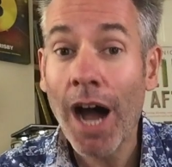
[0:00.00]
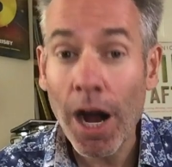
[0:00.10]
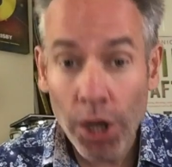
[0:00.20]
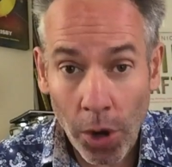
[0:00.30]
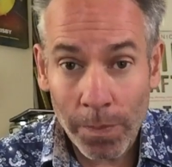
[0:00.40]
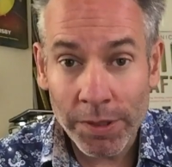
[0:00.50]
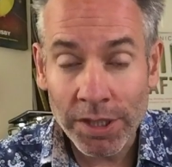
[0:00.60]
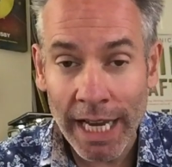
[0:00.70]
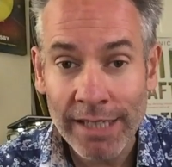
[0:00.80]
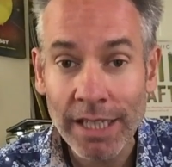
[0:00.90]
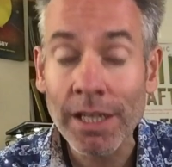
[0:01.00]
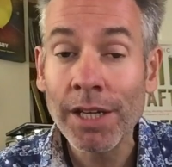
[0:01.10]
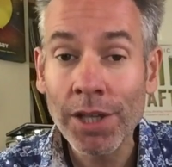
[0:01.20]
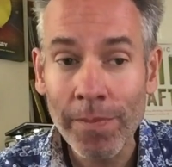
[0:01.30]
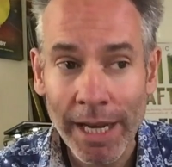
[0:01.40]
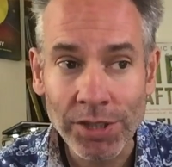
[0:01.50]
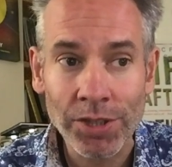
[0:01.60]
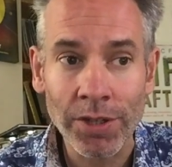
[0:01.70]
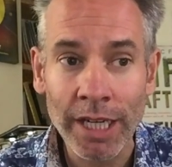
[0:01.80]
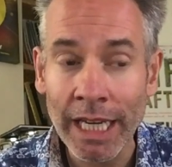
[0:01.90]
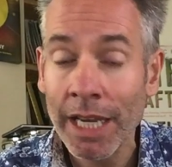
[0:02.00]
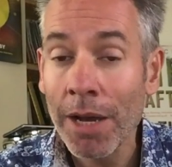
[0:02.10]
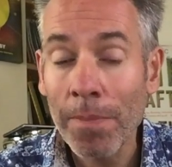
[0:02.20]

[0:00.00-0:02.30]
are compensated commensurately